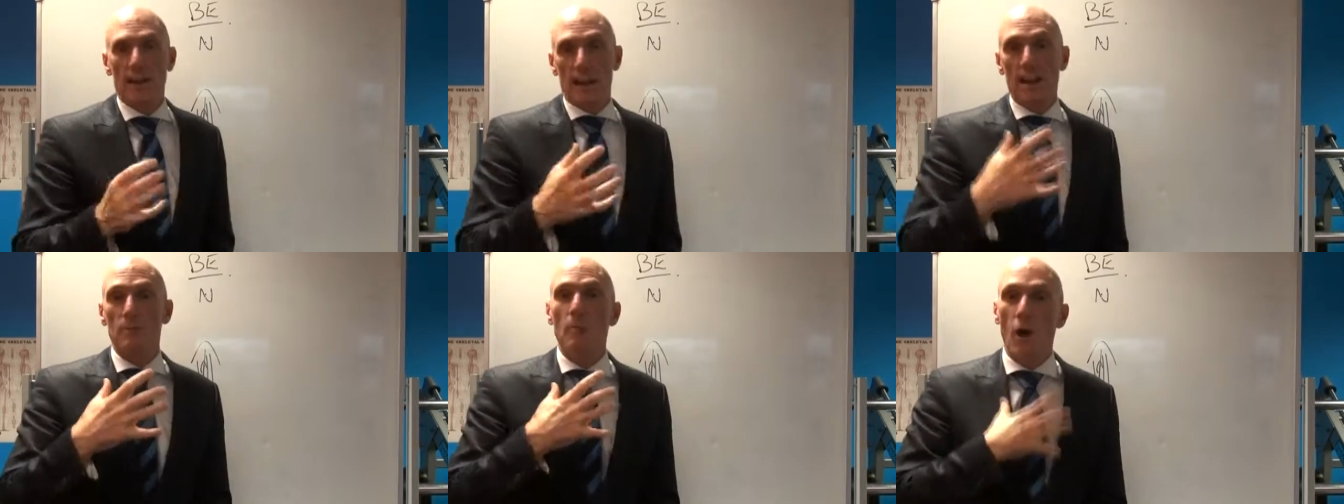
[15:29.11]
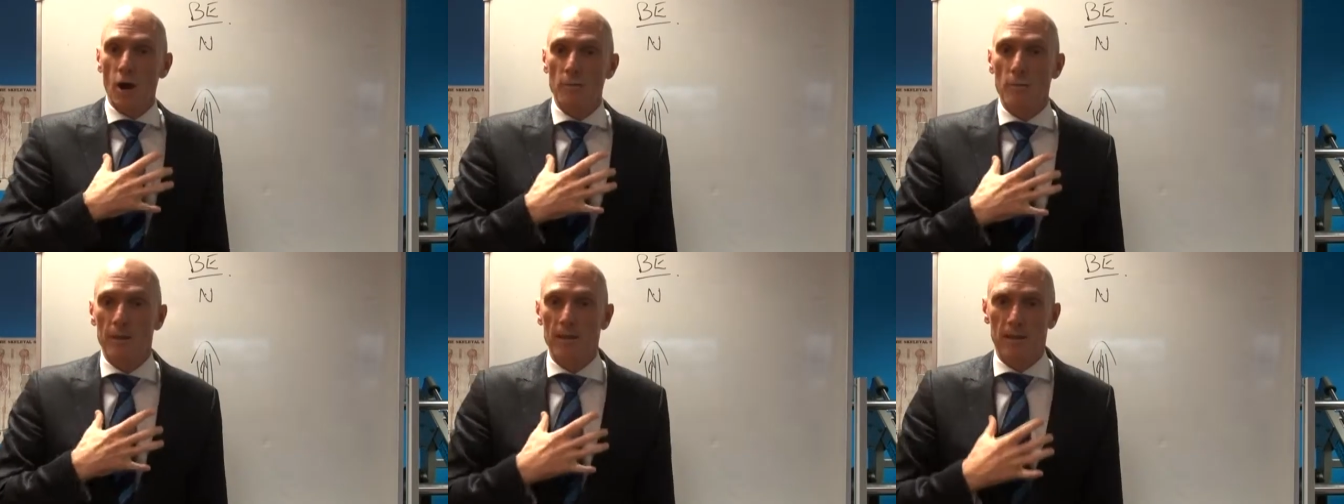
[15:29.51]
in my
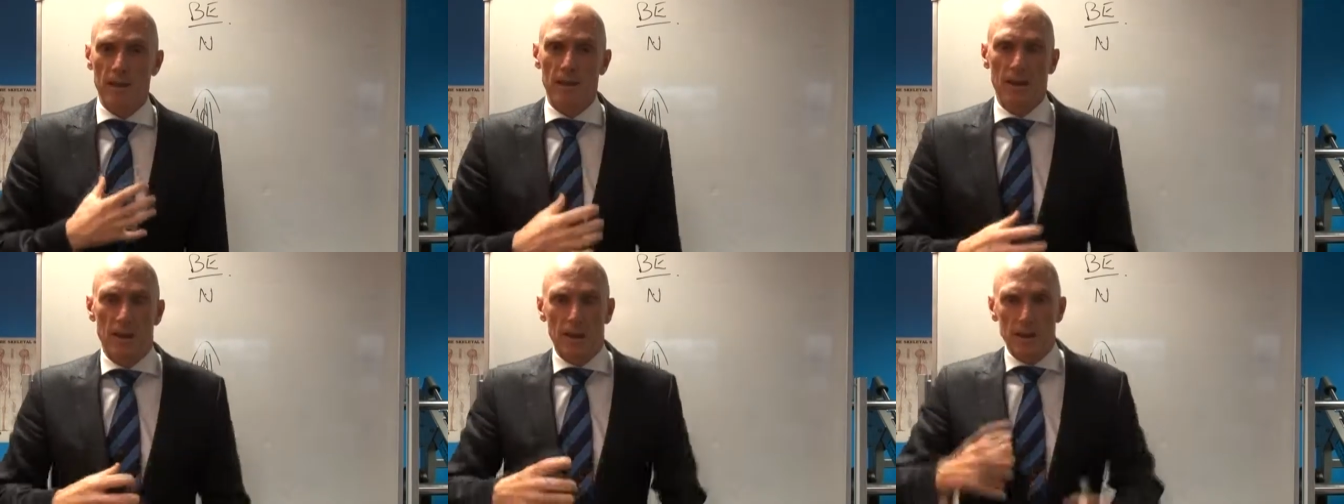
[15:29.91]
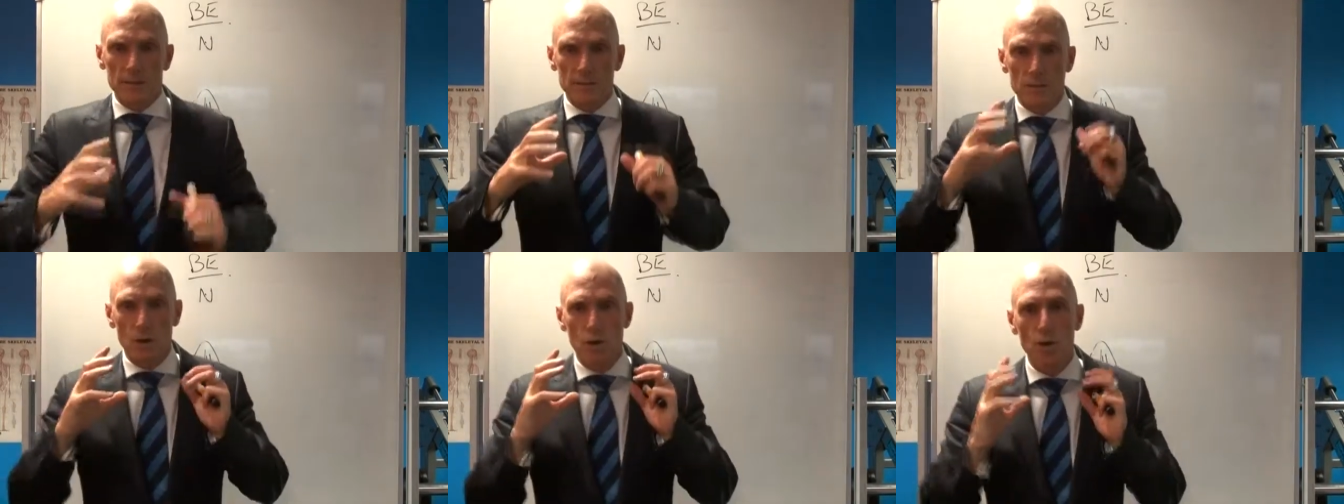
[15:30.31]
opinion,
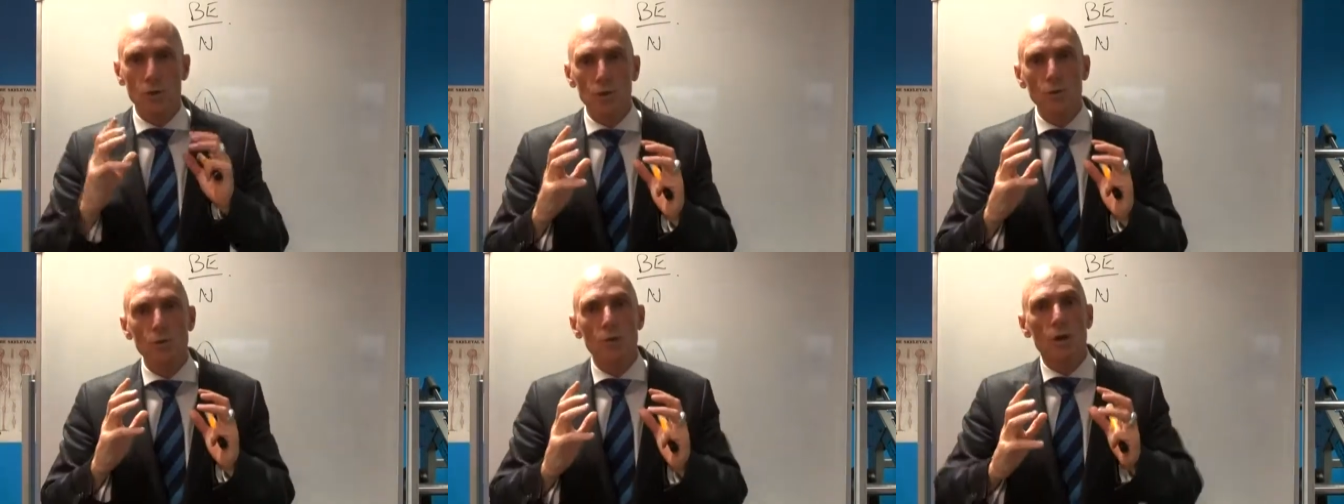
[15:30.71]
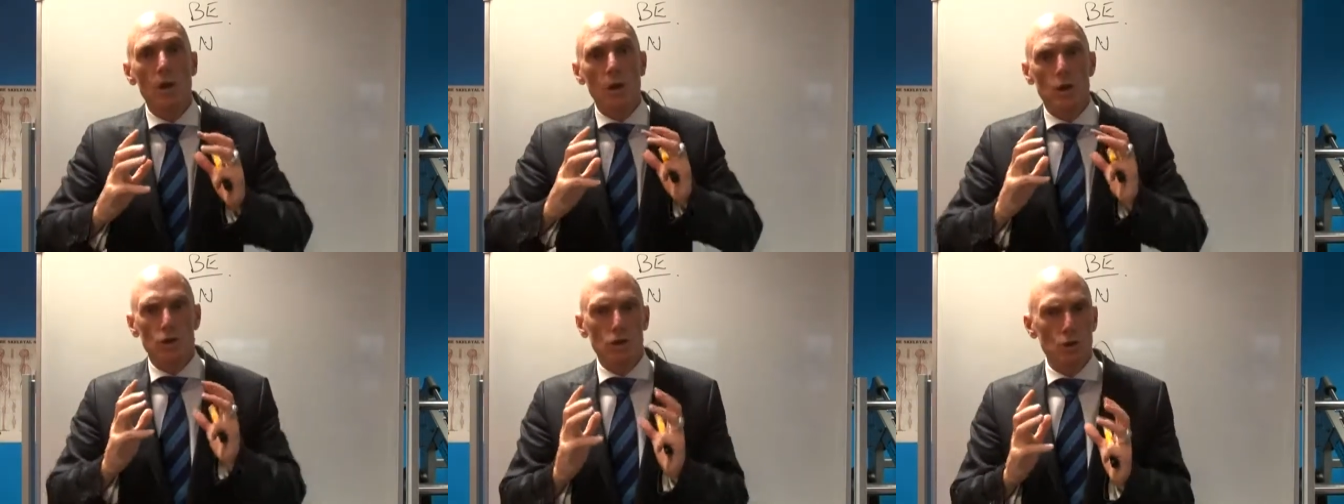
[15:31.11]
is who
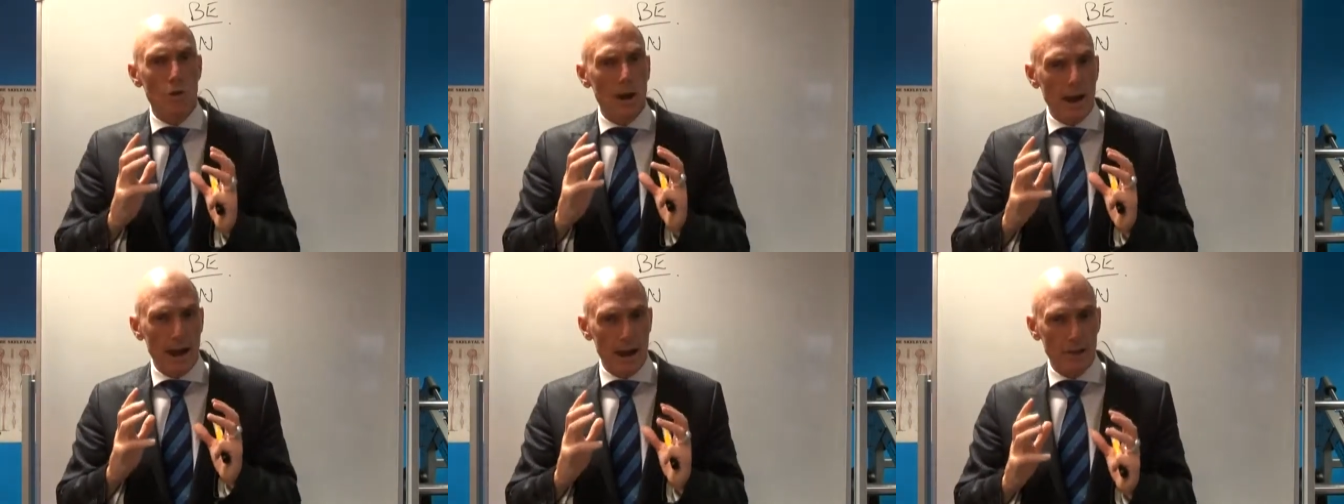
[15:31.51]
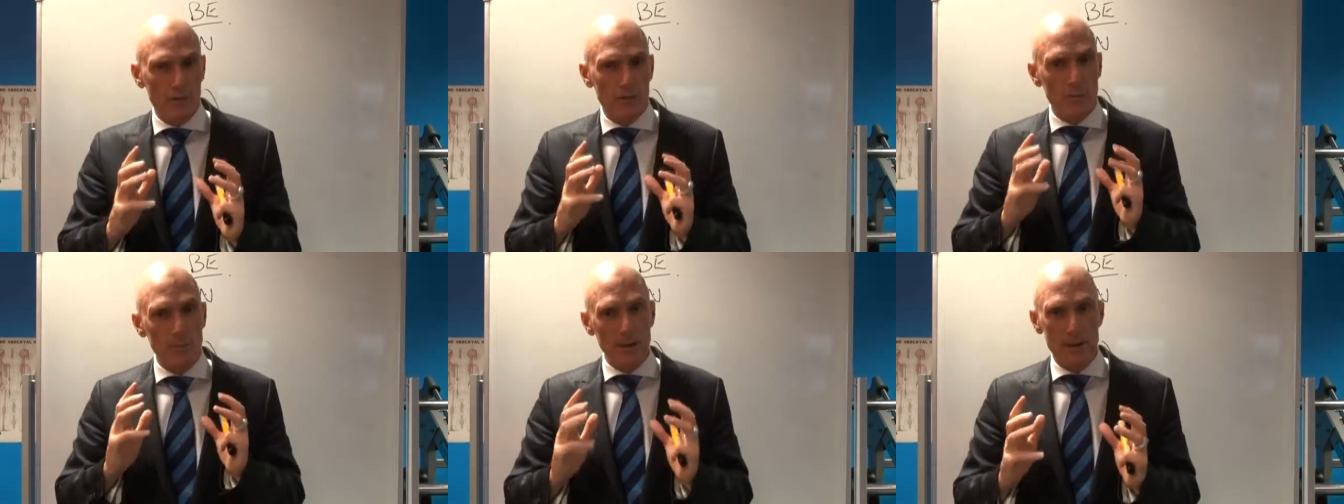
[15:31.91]
do I
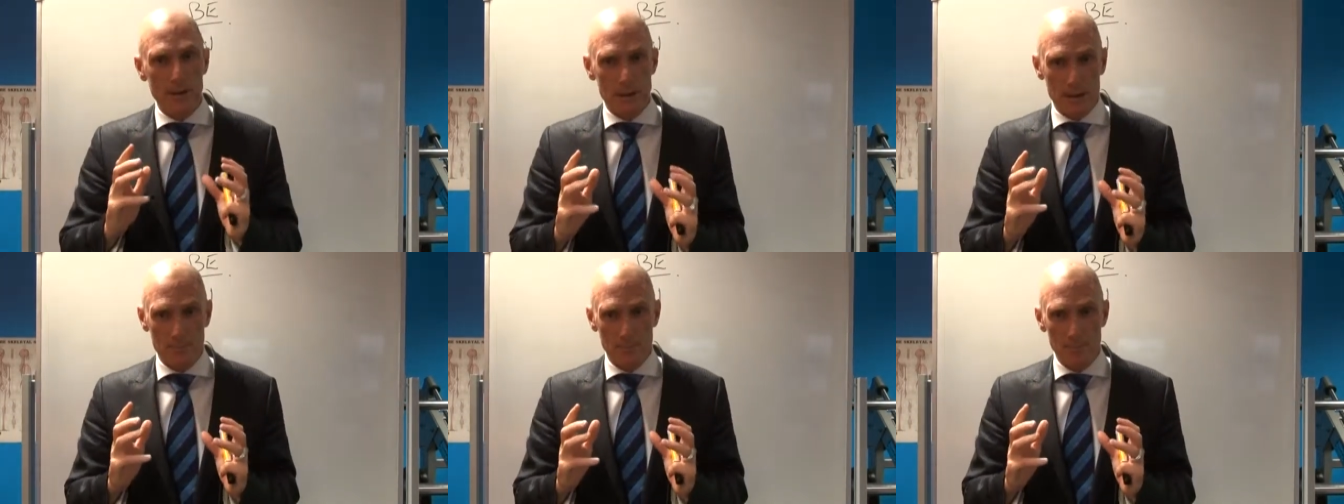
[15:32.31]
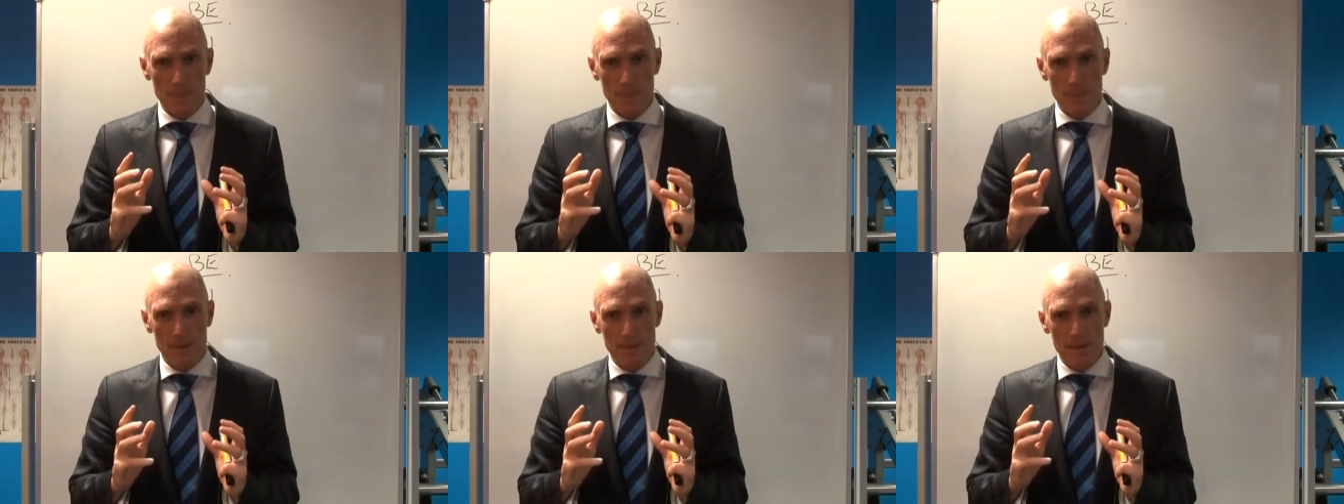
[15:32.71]
have to become
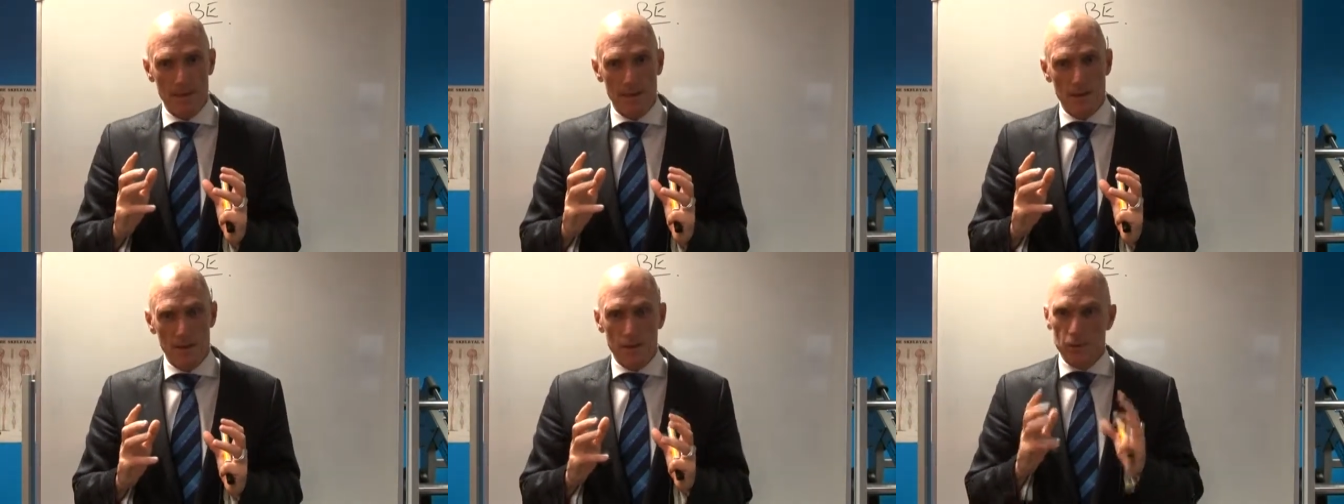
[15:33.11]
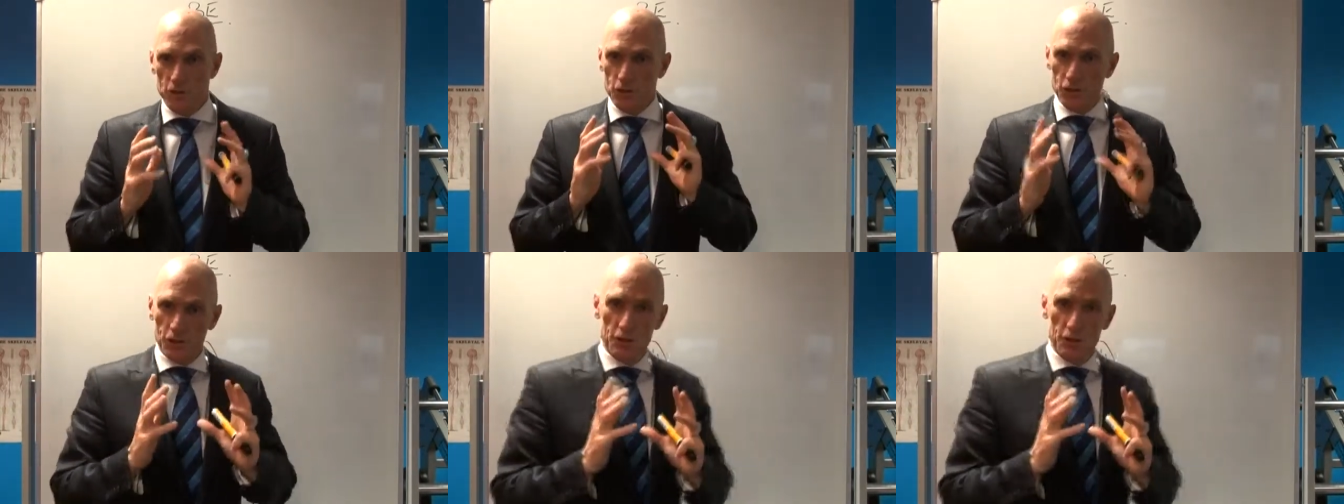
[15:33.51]
to